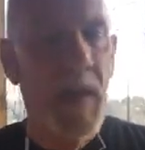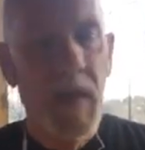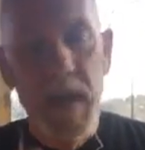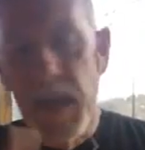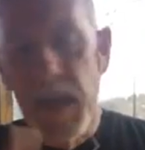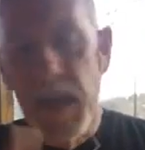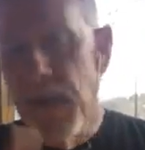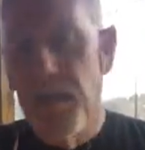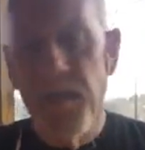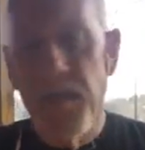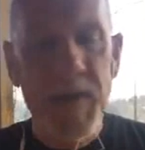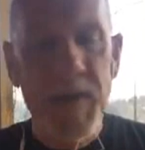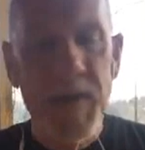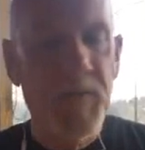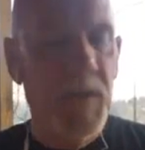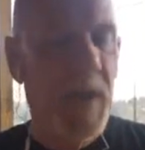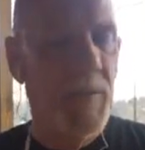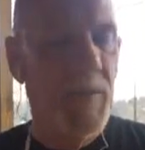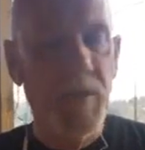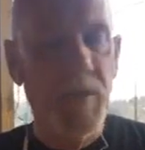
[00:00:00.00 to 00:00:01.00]
eat 5
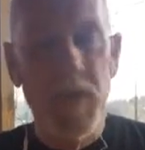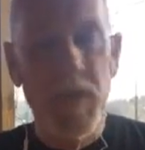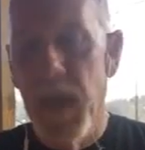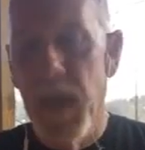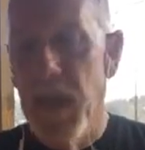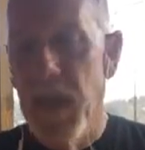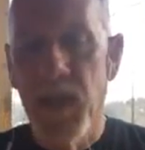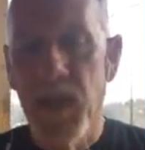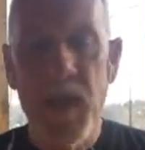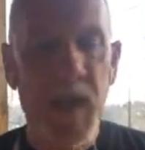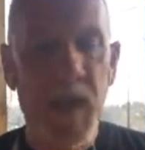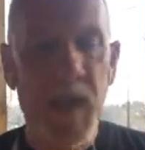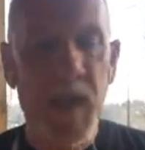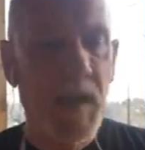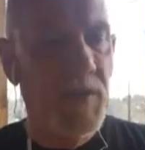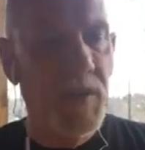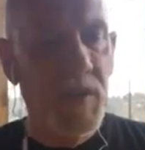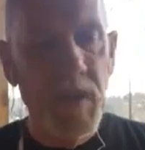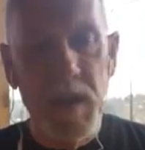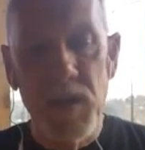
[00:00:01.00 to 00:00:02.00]
times a day,
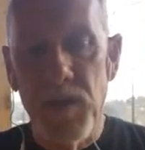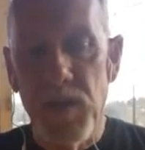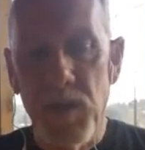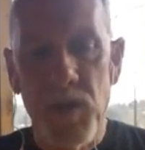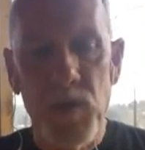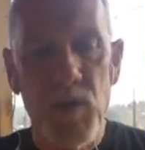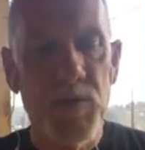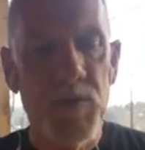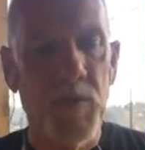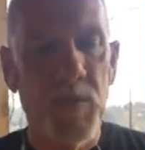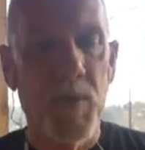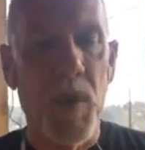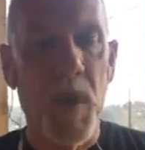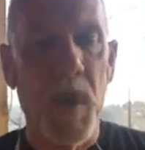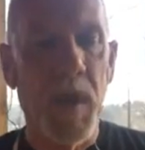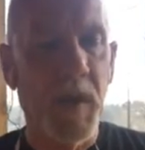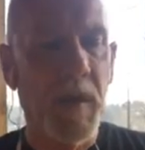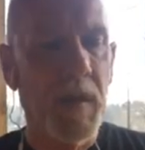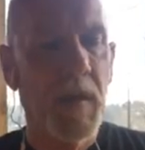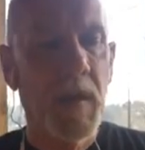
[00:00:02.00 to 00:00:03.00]
cleanse, use the
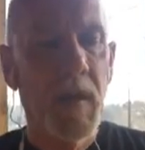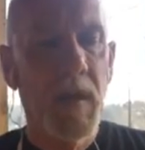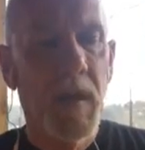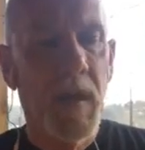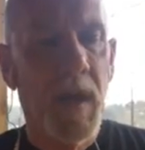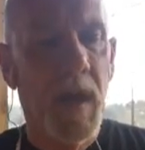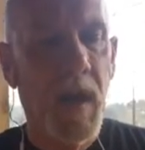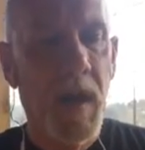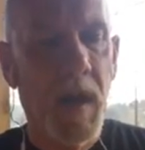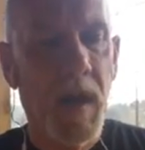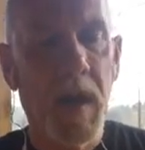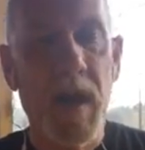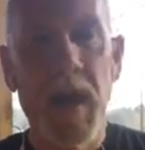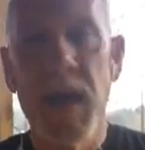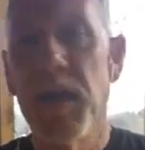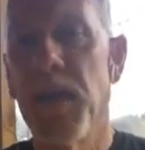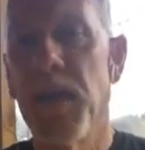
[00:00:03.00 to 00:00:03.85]
product, and